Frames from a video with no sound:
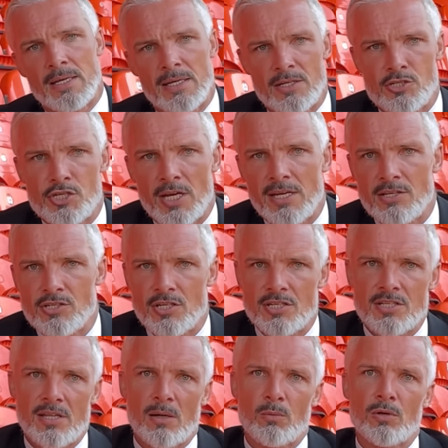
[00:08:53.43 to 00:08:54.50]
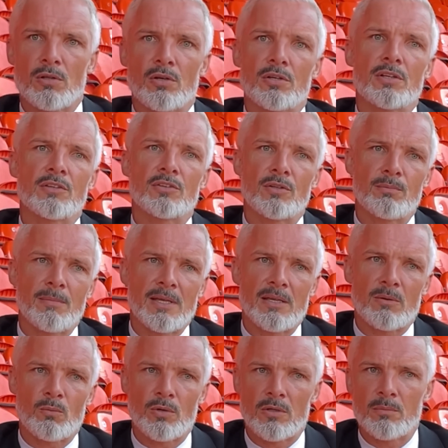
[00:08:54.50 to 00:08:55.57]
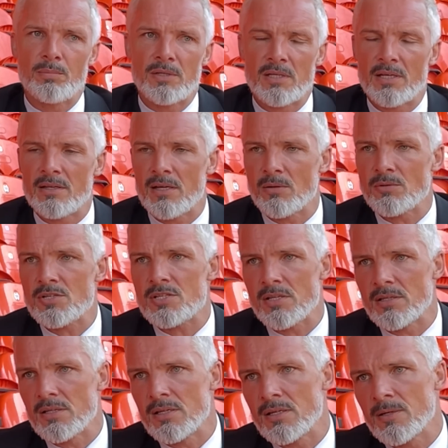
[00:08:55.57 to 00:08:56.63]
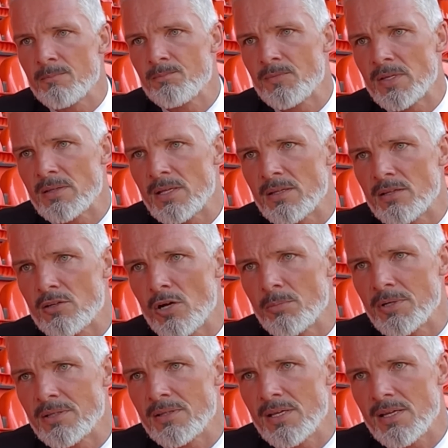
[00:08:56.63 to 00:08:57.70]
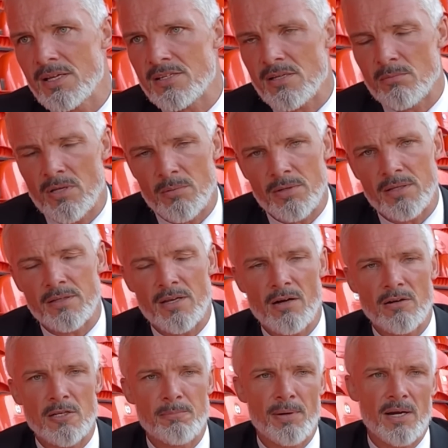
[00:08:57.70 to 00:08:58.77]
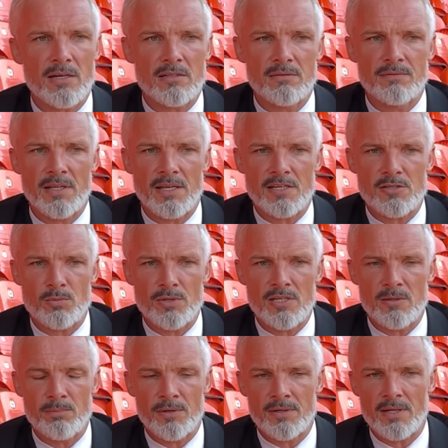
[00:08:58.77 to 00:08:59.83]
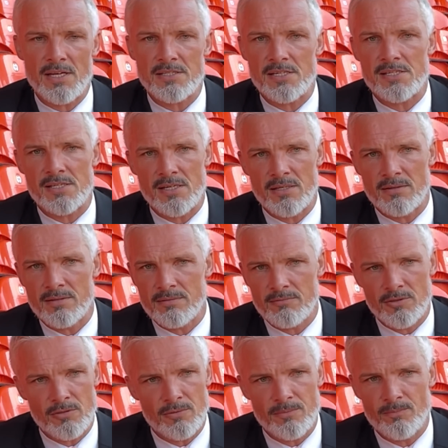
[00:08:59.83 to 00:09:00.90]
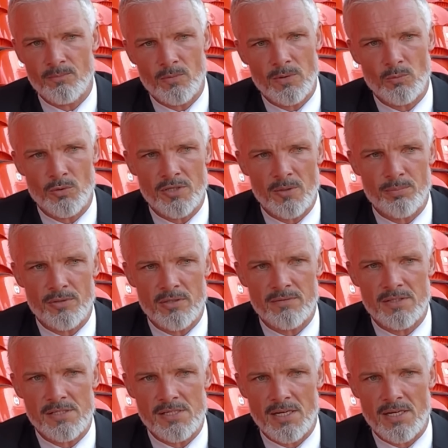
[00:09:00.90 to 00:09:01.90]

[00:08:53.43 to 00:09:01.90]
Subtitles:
changes that we're looking to make will be announced in the coming days and maybe in the early part of next week. But as I said, you know, one of your previous